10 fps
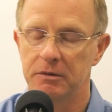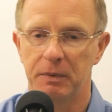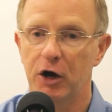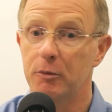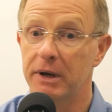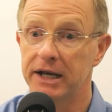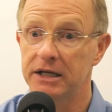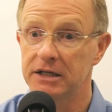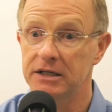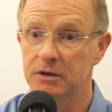
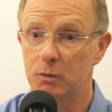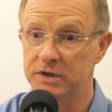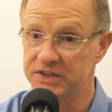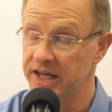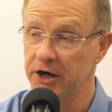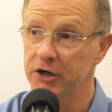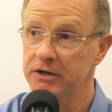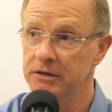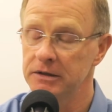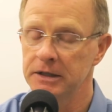Paramedic was
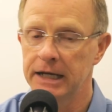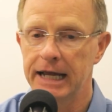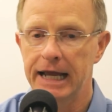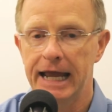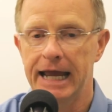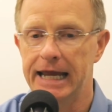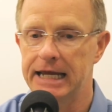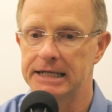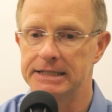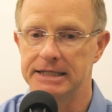there,
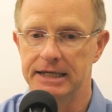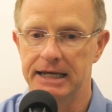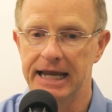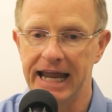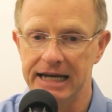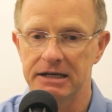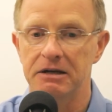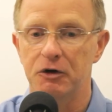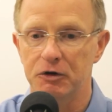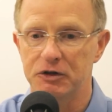and he
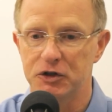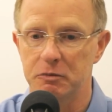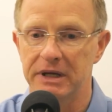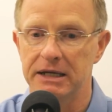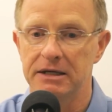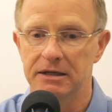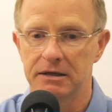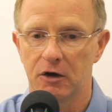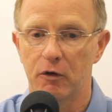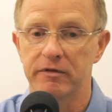handed her to me
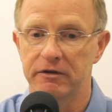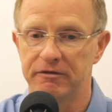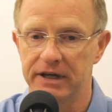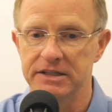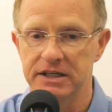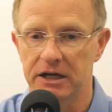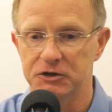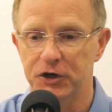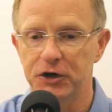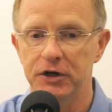over the fence. I
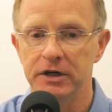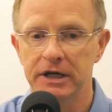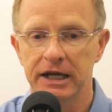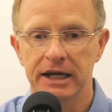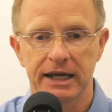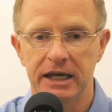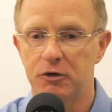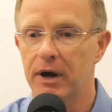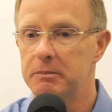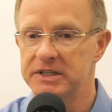took her. He
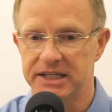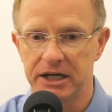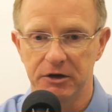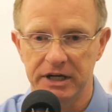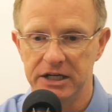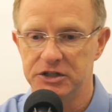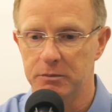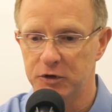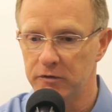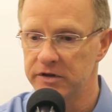grabbed his gear. He
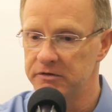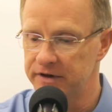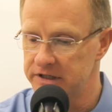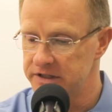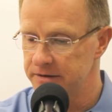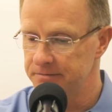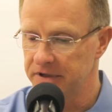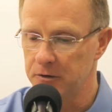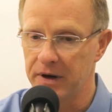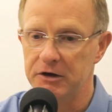jumped over the fence.
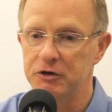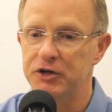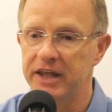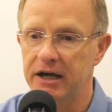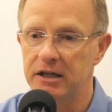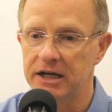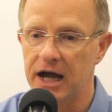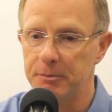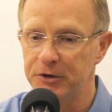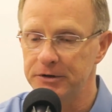I ran her to the
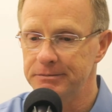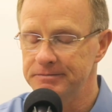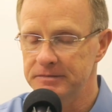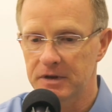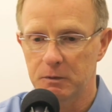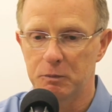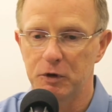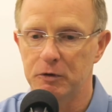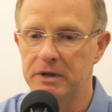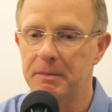helicopter,
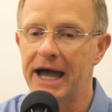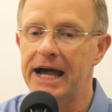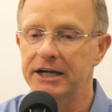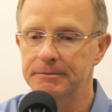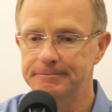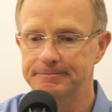put her in the back.